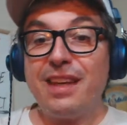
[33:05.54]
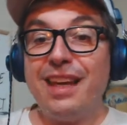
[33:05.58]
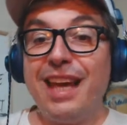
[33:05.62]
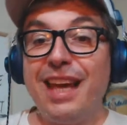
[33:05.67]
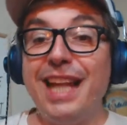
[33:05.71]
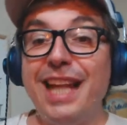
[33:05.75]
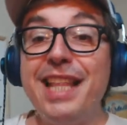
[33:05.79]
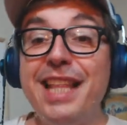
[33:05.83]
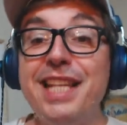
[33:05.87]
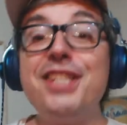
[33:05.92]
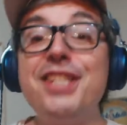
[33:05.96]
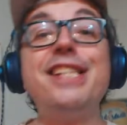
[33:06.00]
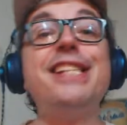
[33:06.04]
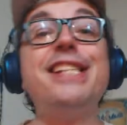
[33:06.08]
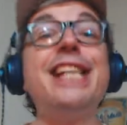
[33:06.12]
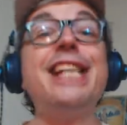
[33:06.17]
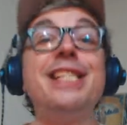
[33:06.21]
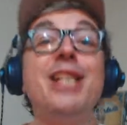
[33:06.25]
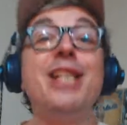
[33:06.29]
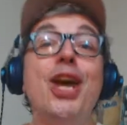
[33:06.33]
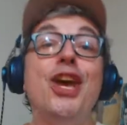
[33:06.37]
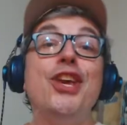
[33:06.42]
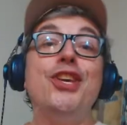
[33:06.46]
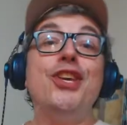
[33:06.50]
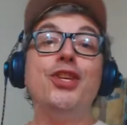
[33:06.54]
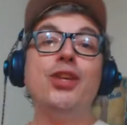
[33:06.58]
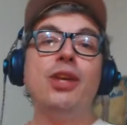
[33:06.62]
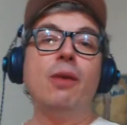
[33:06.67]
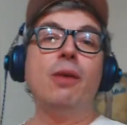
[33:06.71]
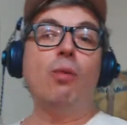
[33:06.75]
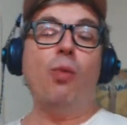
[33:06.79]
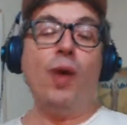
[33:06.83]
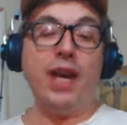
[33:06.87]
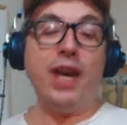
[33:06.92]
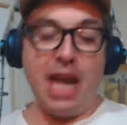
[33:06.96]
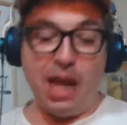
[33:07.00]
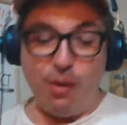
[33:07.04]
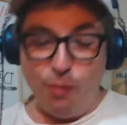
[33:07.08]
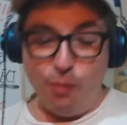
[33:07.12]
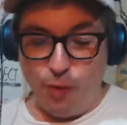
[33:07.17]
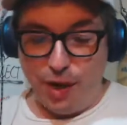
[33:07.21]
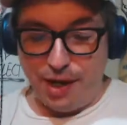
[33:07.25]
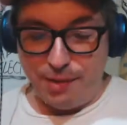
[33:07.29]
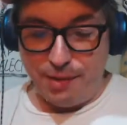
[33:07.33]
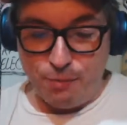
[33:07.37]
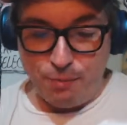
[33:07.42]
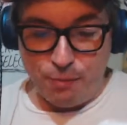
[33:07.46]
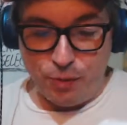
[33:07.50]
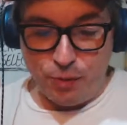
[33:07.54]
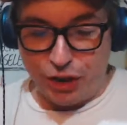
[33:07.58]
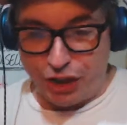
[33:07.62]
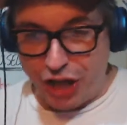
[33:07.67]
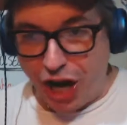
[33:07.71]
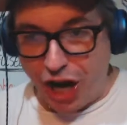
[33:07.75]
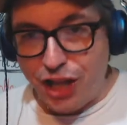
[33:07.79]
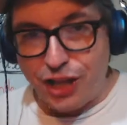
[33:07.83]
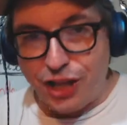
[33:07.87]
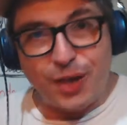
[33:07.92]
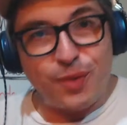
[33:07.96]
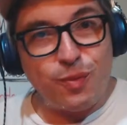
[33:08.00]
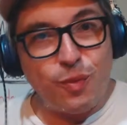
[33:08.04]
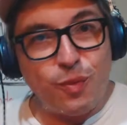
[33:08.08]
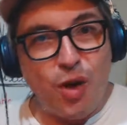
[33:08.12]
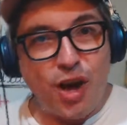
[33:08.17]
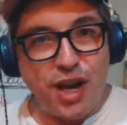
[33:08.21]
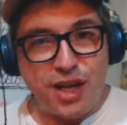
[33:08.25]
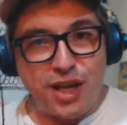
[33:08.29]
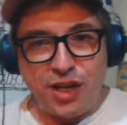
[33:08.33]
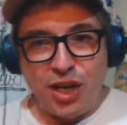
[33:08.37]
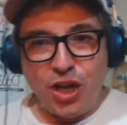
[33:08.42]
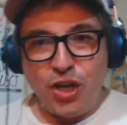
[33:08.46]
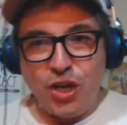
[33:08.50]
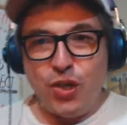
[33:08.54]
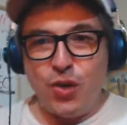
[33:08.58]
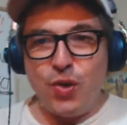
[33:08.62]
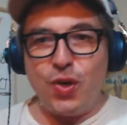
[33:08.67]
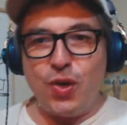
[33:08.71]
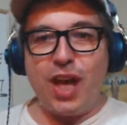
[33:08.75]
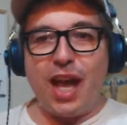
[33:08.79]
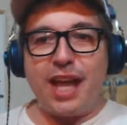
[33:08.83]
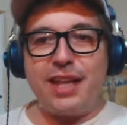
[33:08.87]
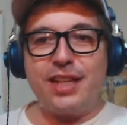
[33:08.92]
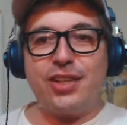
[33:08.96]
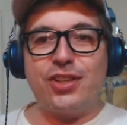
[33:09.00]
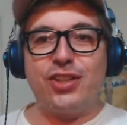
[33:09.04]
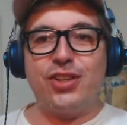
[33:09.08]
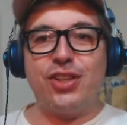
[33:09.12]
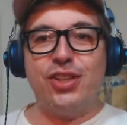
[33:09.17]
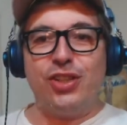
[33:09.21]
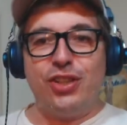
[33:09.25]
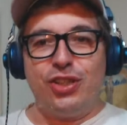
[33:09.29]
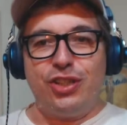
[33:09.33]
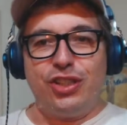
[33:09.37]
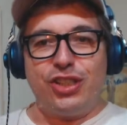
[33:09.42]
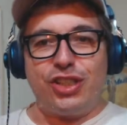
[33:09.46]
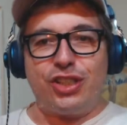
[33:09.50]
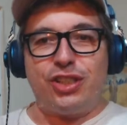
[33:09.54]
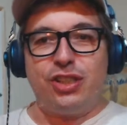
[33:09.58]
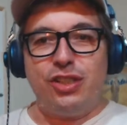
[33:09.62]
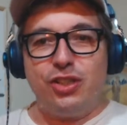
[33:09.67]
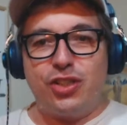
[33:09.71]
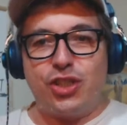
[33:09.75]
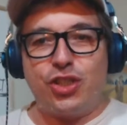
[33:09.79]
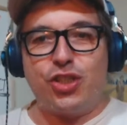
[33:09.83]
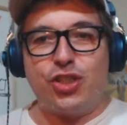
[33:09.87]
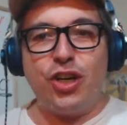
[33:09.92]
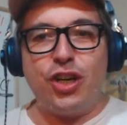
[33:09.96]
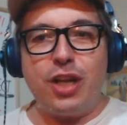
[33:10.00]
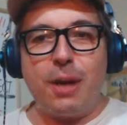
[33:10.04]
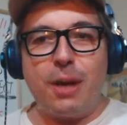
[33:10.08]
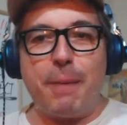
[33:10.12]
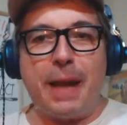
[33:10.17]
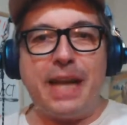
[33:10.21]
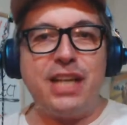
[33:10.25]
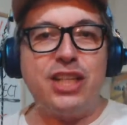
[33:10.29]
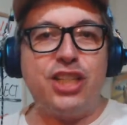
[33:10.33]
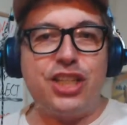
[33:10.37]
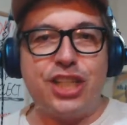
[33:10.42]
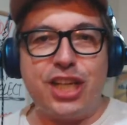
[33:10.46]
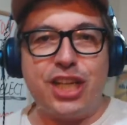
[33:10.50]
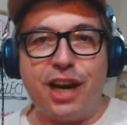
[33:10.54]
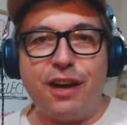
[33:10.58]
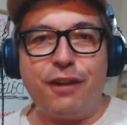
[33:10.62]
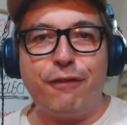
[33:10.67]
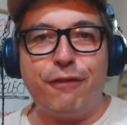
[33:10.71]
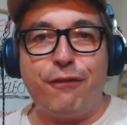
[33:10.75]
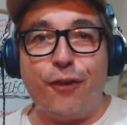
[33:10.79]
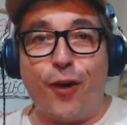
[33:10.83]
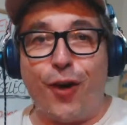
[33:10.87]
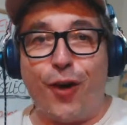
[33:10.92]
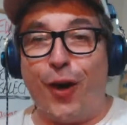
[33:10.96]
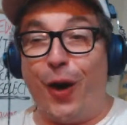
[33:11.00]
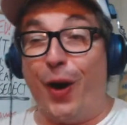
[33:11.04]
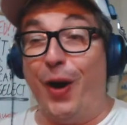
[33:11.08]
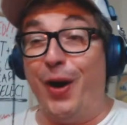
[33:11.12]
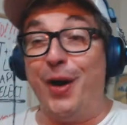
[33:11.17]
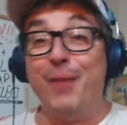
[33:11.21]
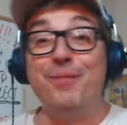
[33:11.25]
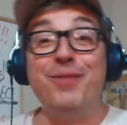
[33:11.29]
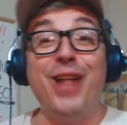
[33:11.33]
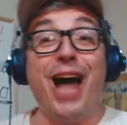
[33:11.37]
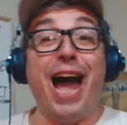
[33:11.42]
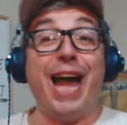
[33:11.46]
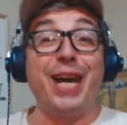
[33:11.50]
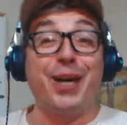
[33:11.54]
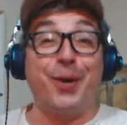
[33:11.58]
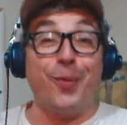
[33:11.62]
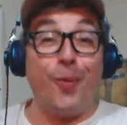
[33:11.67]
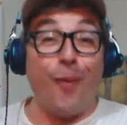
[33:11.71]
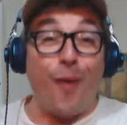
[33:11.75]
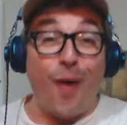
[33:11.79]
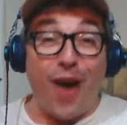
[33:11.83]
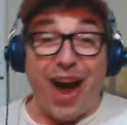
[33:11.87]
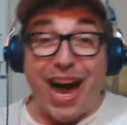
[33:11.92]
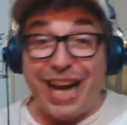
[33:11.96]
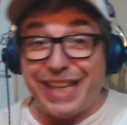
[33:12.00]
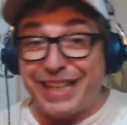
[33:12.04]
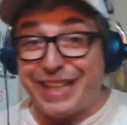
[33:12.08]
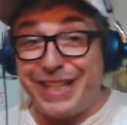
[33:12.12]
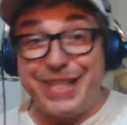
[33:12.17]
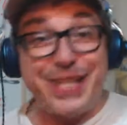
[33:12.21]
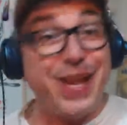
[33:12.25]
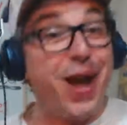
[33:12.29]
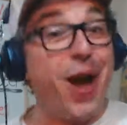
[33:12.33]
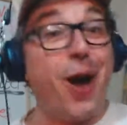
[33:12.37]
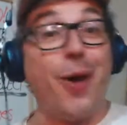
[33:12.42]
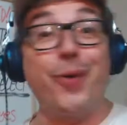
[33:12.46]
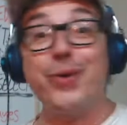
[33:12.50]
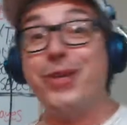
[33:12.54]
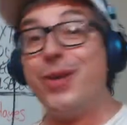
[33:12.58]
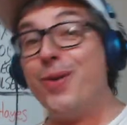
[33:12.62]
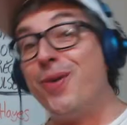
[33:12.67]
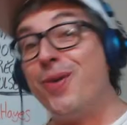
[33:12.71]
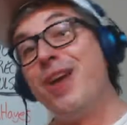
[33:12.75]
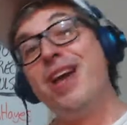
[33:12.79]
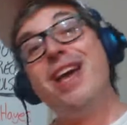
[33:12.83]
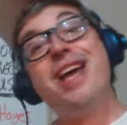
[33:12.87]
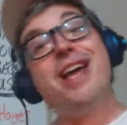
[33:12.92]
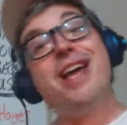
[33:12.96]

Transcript: And then she says, when Charlotte won, you guys stood up and cheered for her. I'm like, what? No, you.